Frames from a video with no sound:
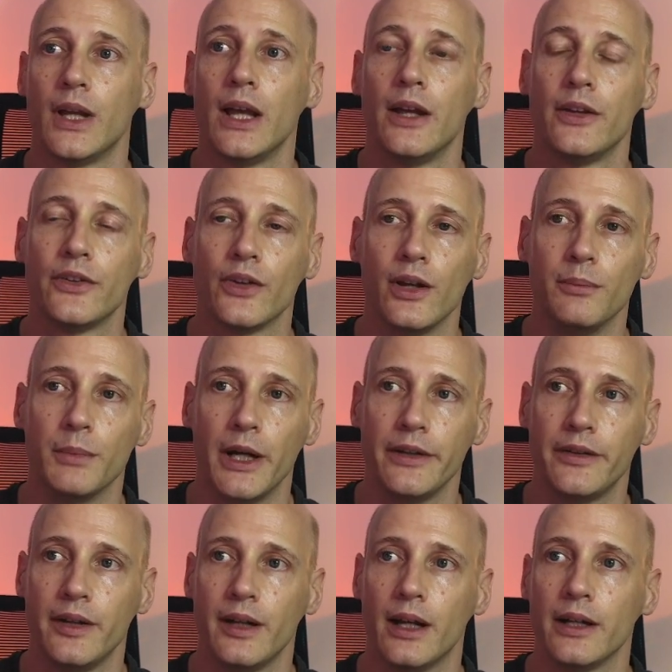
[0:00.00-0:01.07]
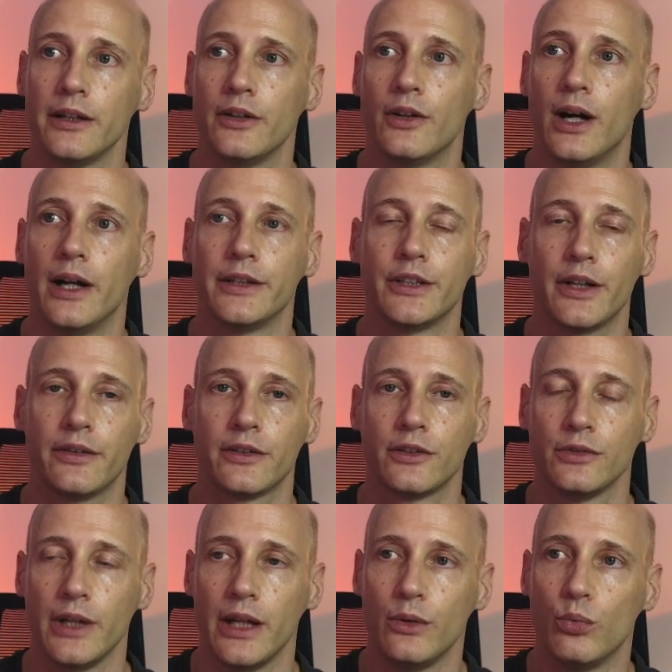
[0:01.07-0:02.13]
So in my scenario, I just
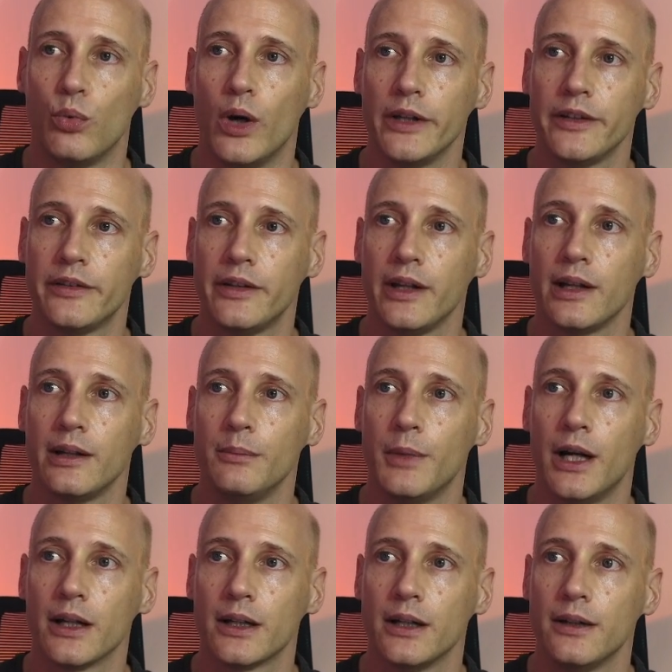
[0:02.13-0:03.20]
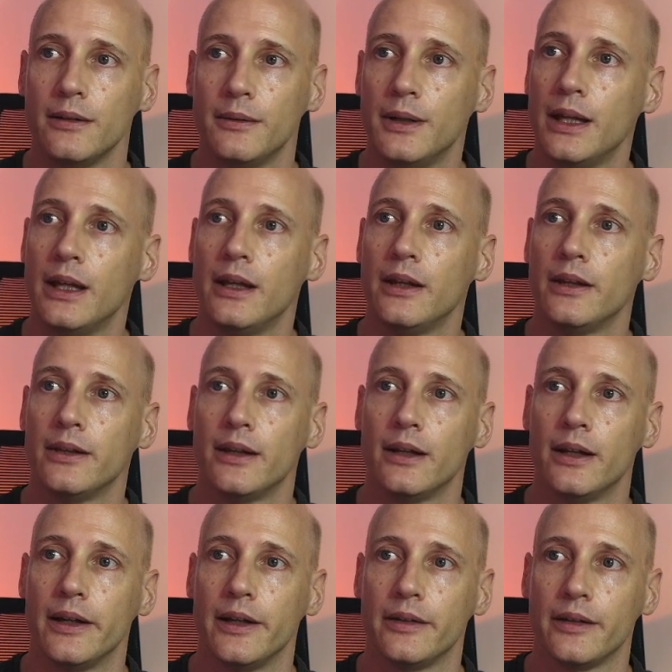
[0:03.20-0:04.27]
create one single marker
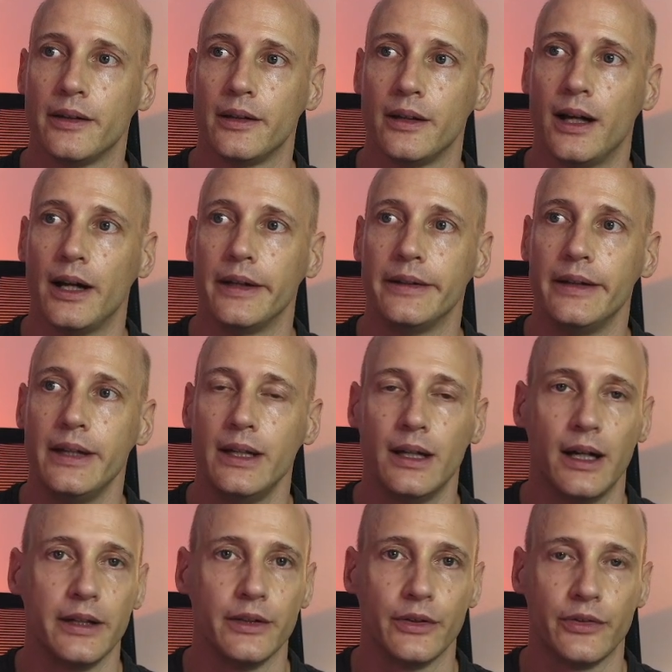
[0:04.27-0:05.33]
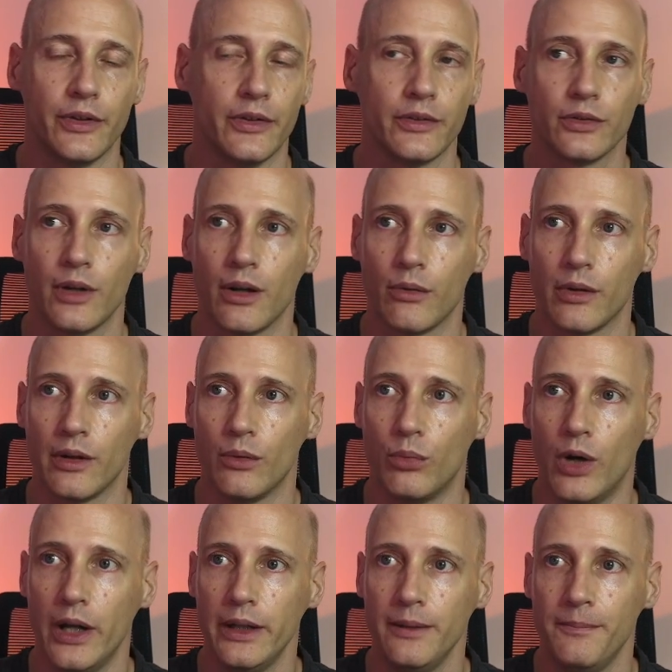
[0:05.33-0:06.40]
As an I D, I use the string with a
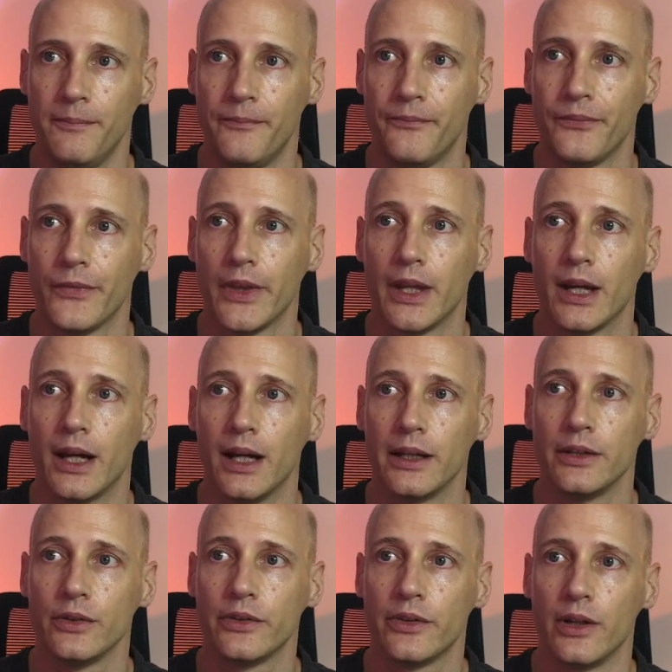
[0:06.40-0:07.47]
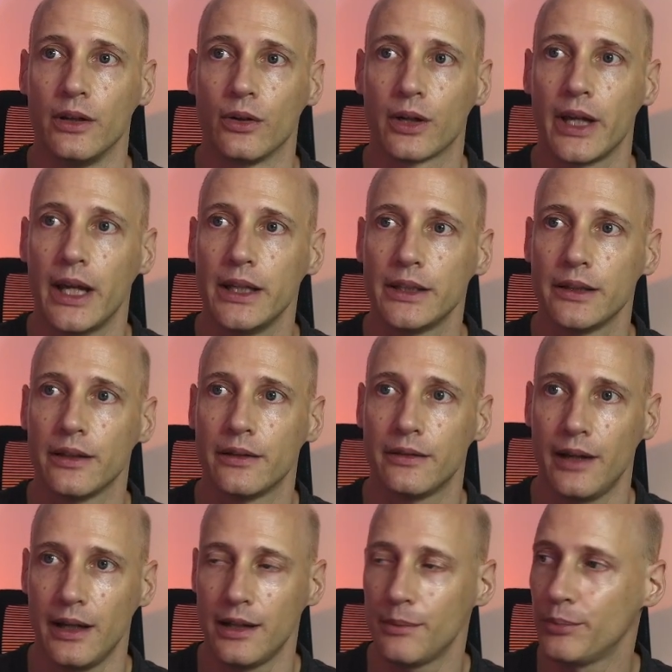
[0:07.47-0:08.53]
one. I use the location, the
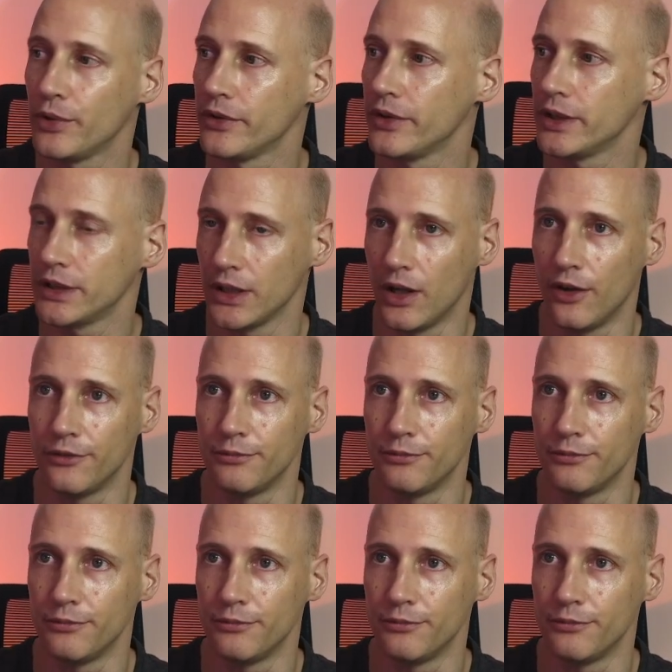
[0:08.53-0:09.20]
center position of